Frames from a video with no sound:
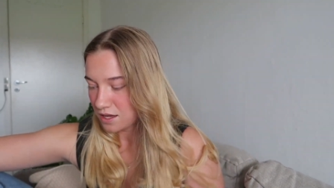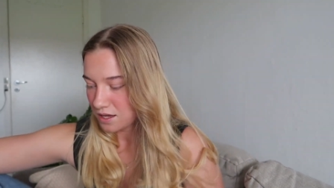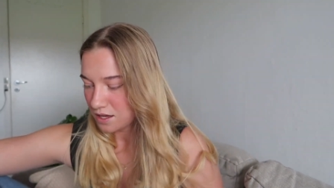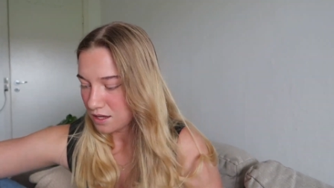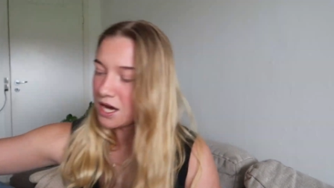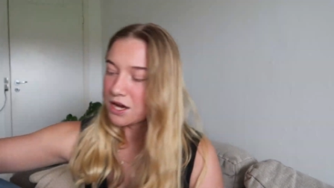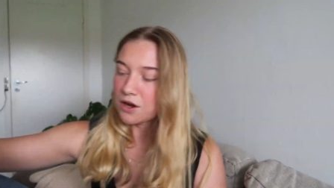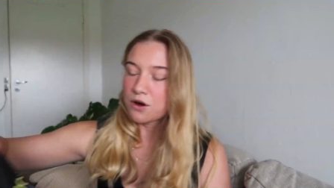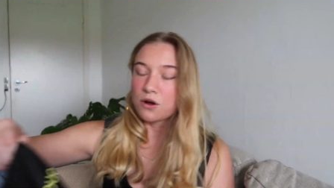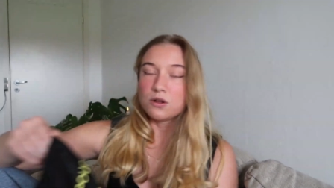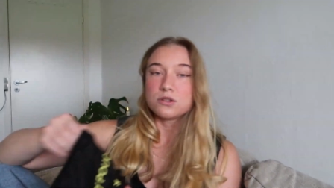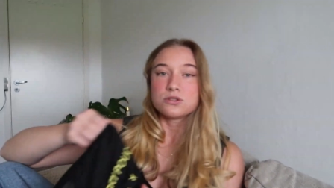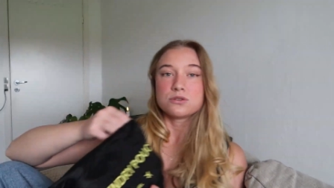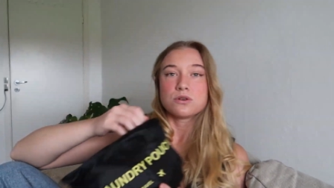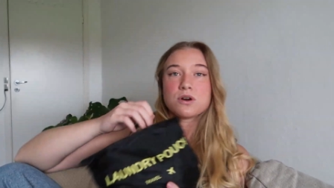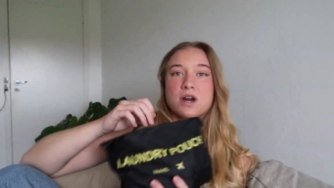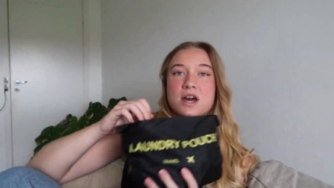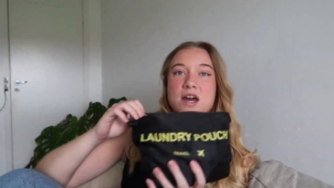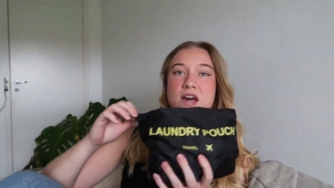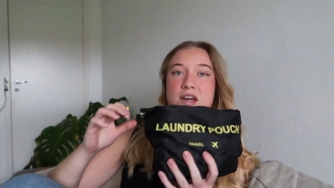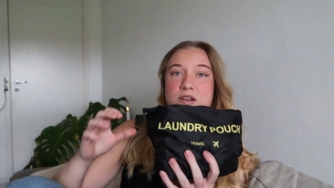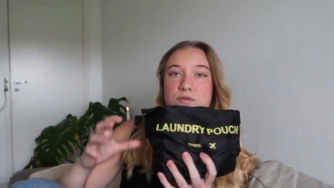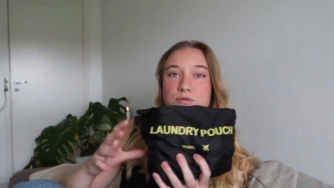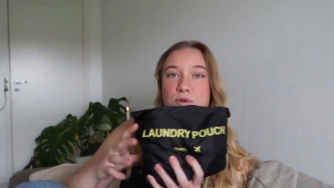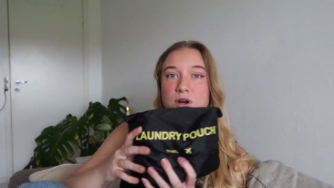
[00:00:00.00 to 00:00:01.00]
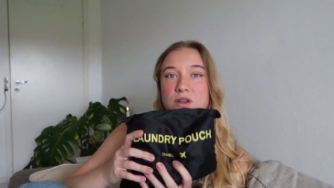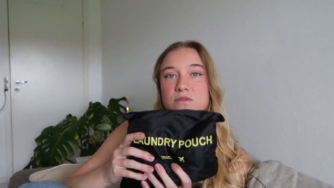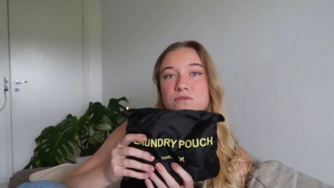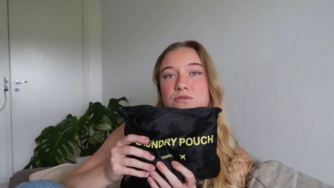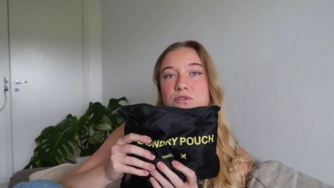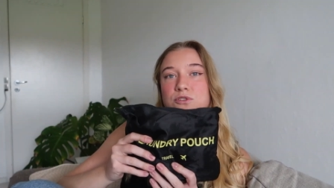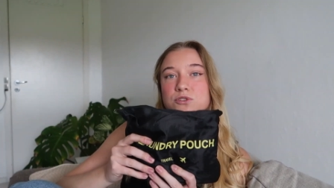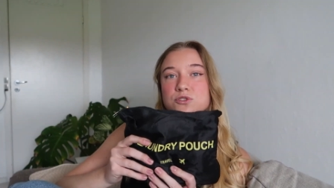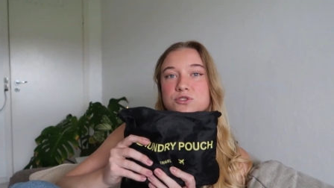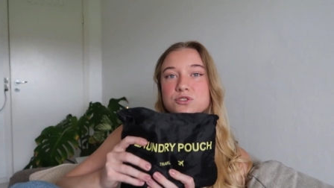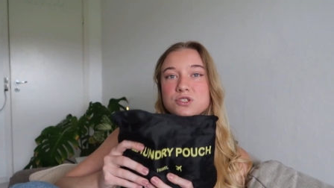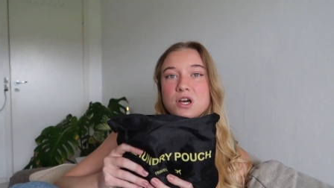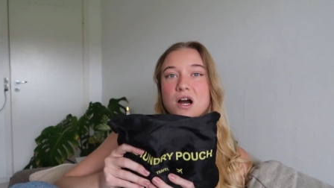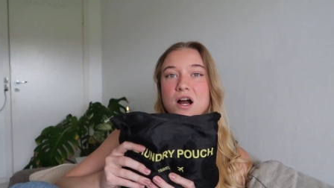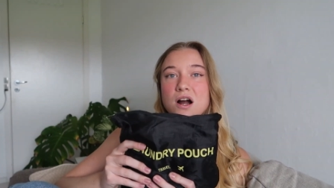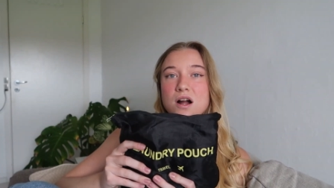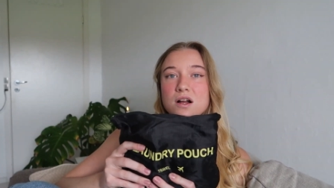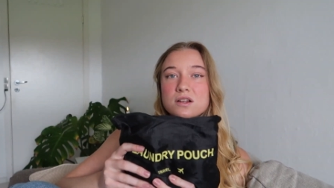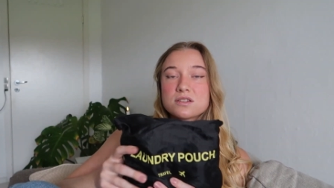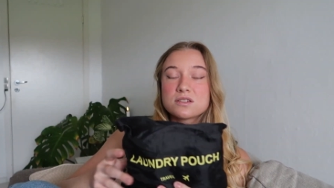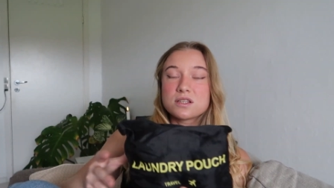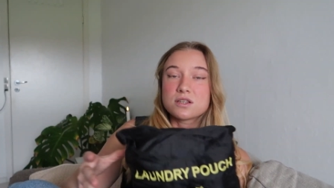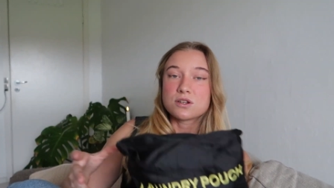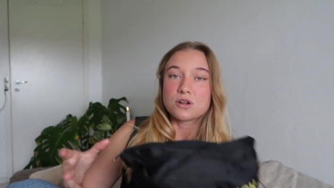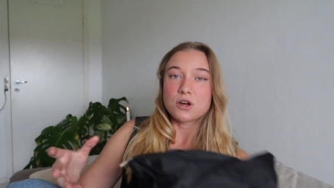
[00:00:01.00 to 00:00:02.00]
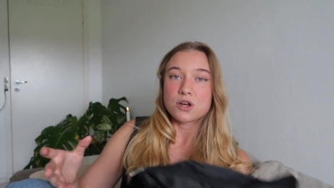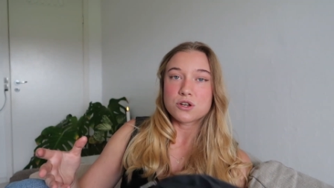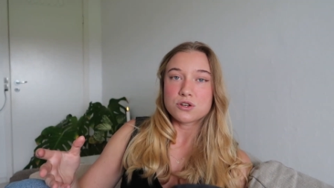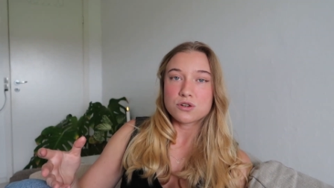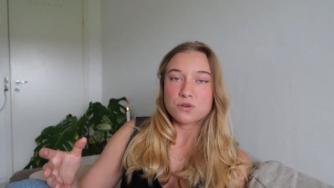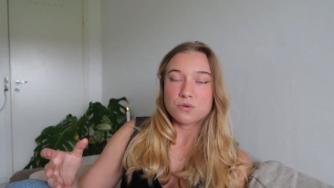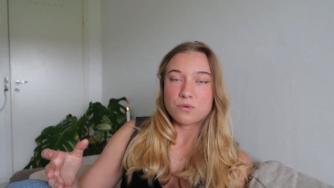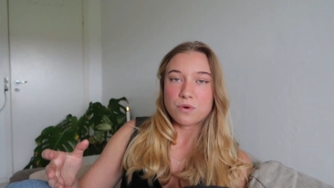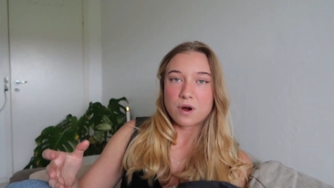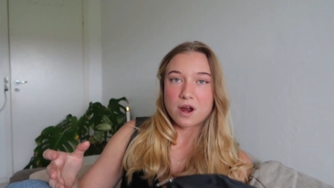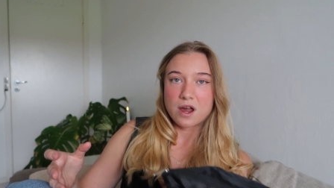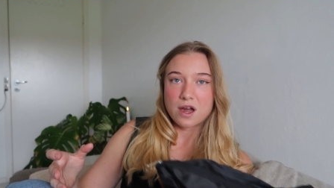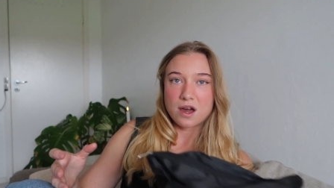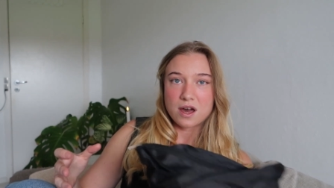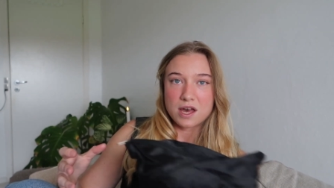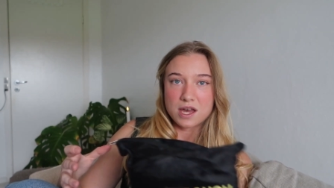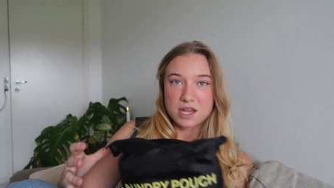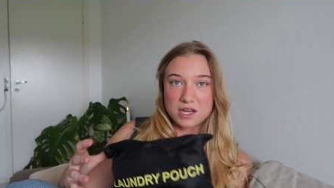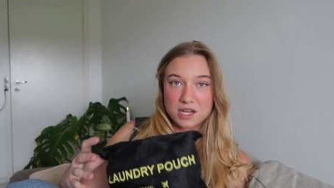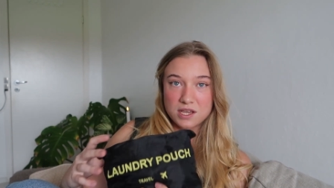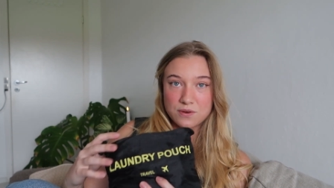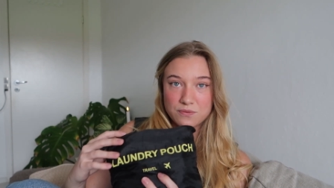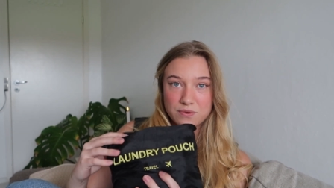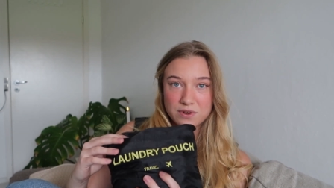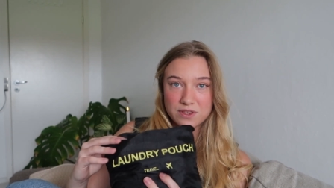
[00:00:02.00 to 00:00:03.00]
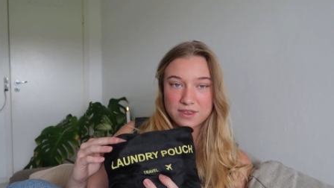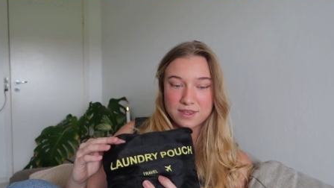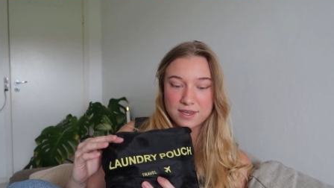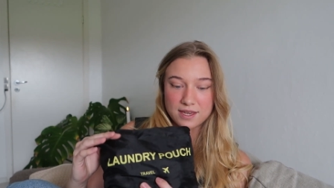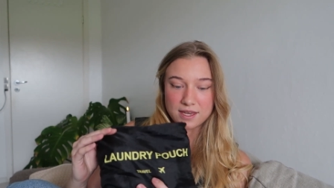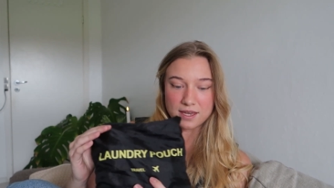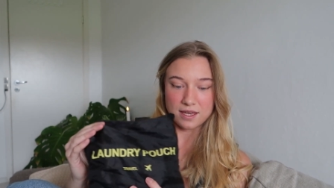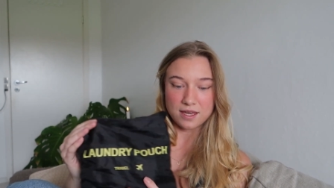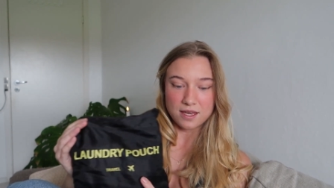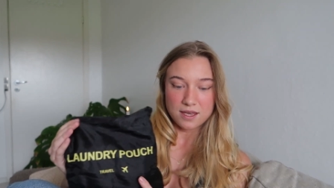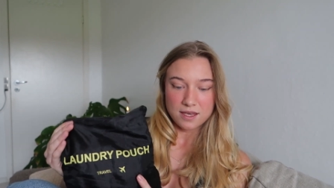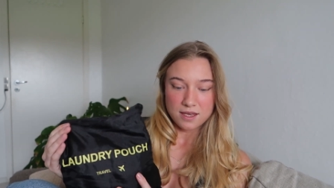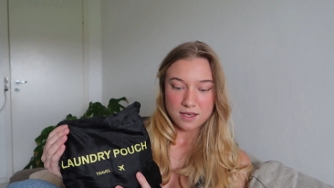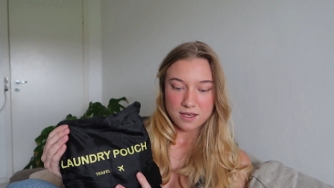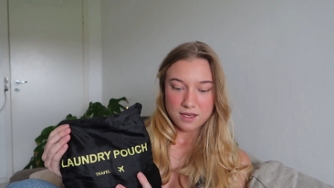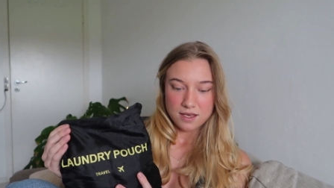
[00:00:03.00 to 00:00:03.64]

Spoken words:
I also had one for socks and underwear and everything,